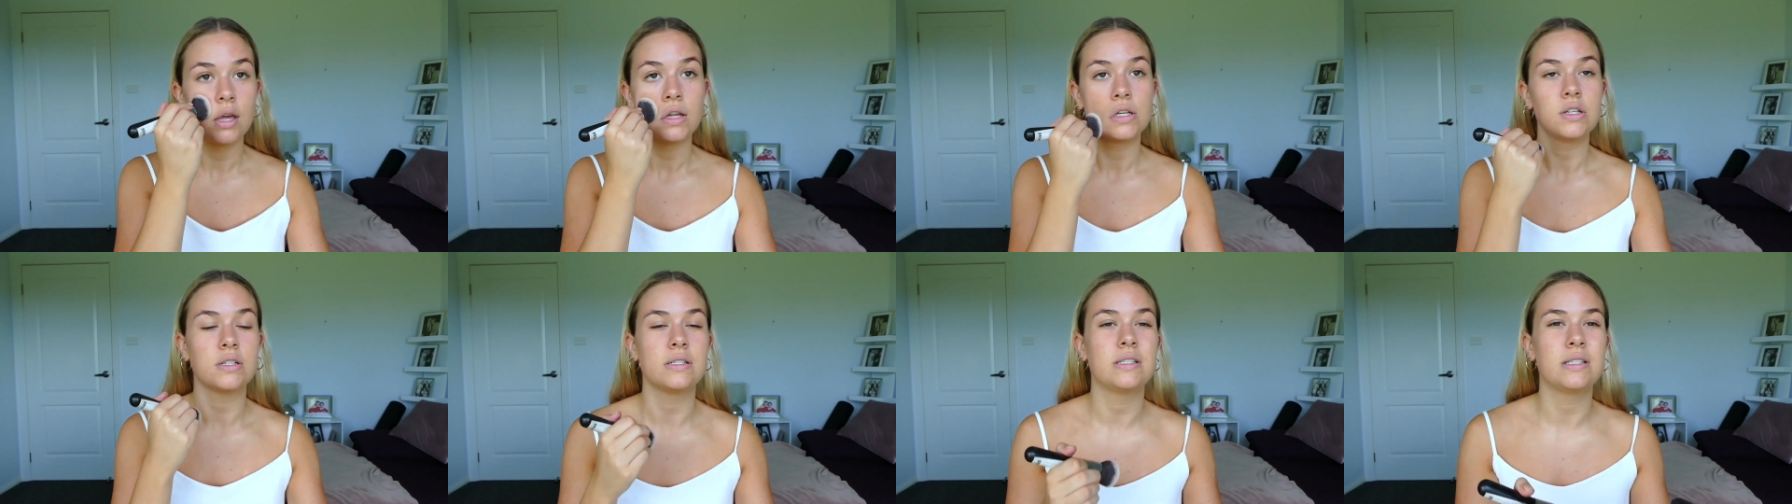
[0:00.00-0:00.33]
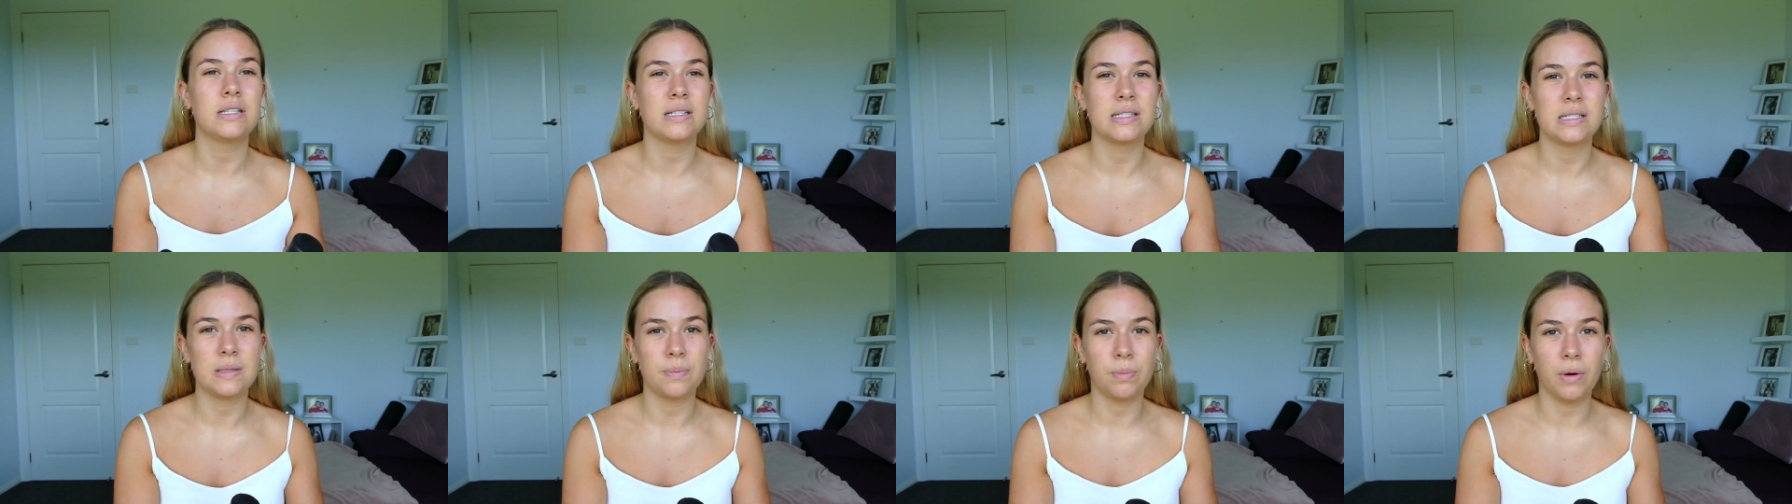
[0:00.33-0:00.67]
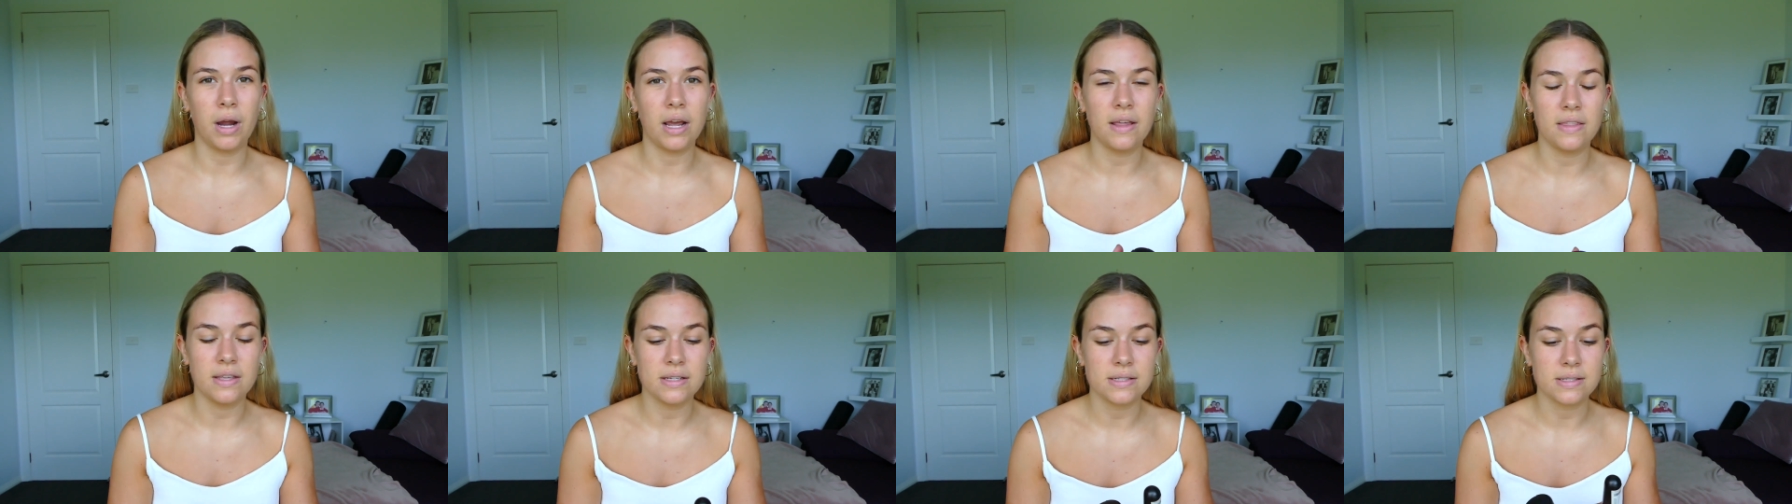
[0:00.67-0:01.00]
just to
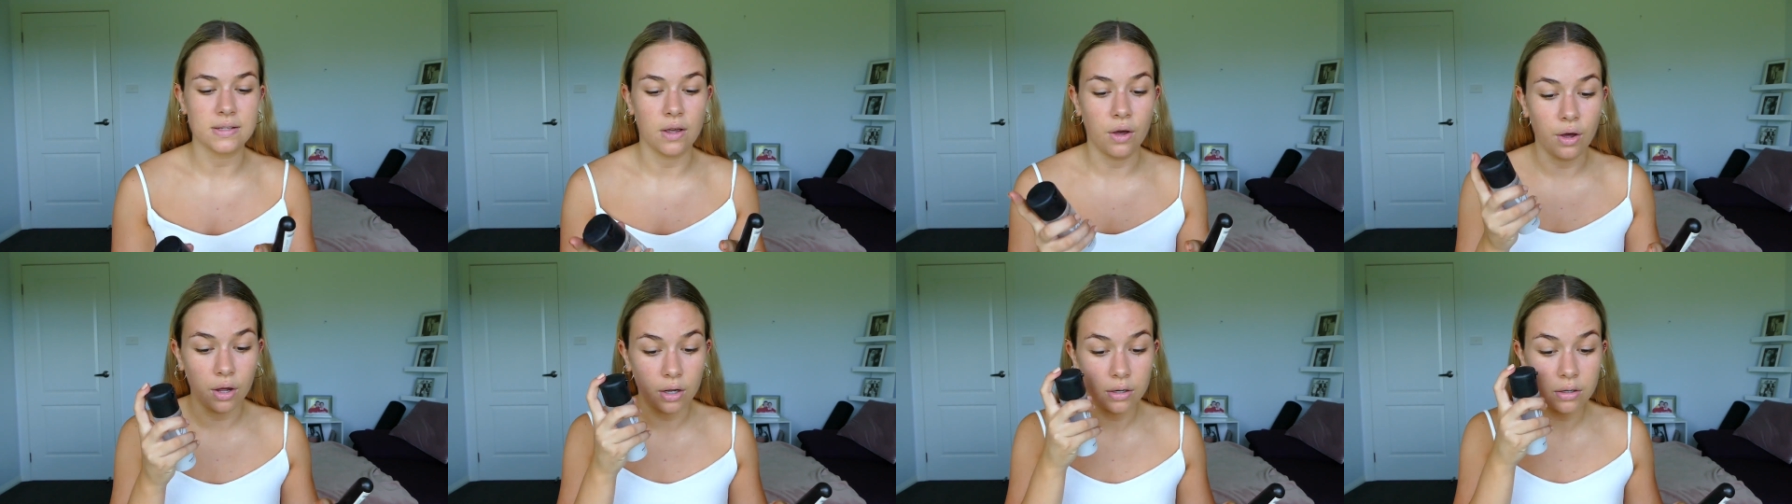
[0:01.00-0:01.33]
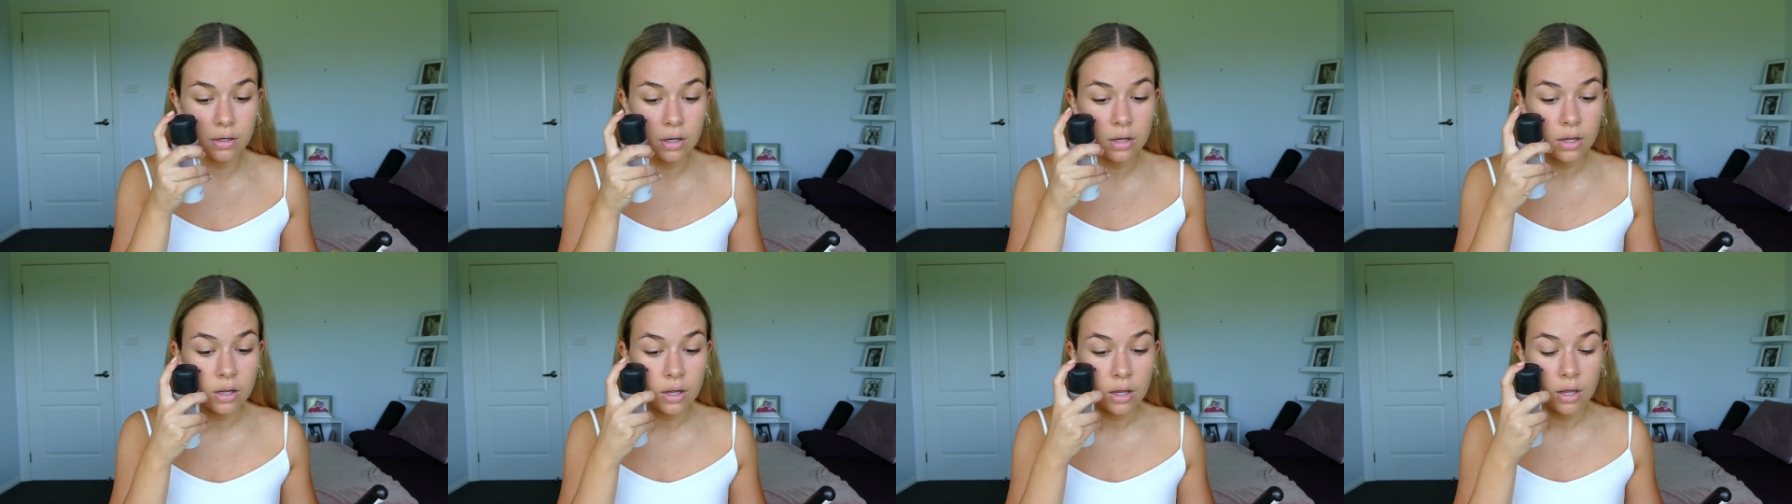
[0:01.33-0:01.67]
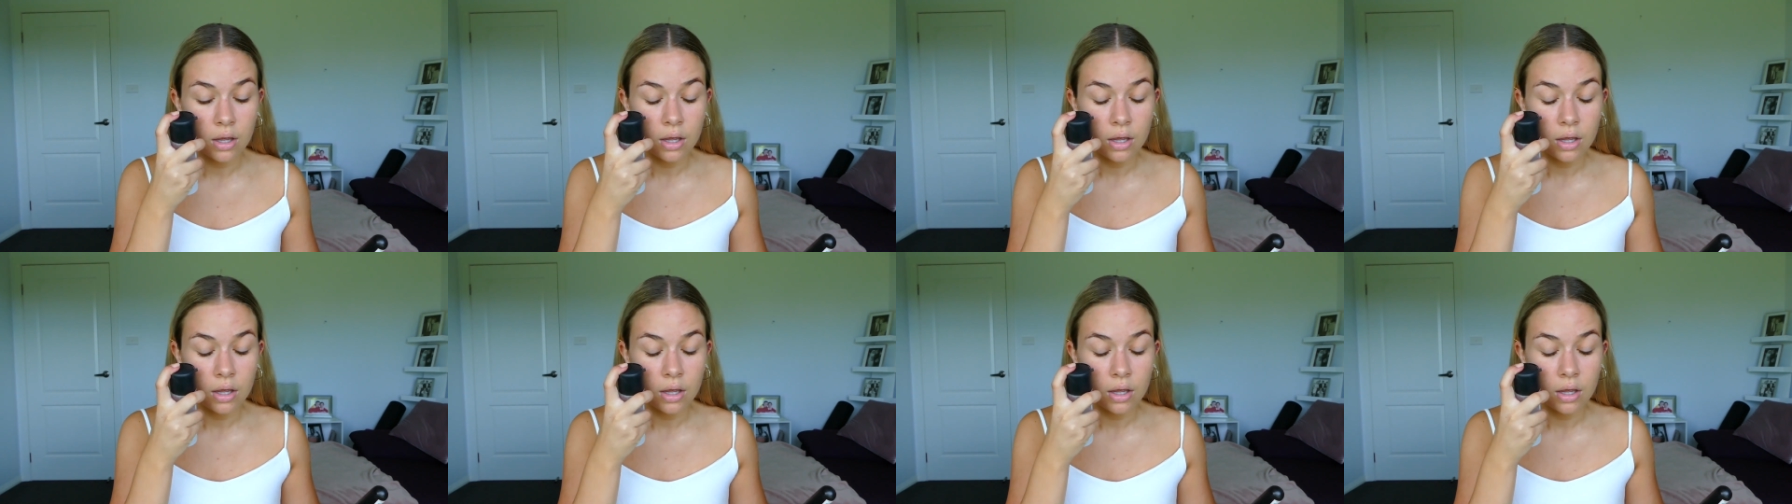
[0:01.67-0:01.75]
spray this on.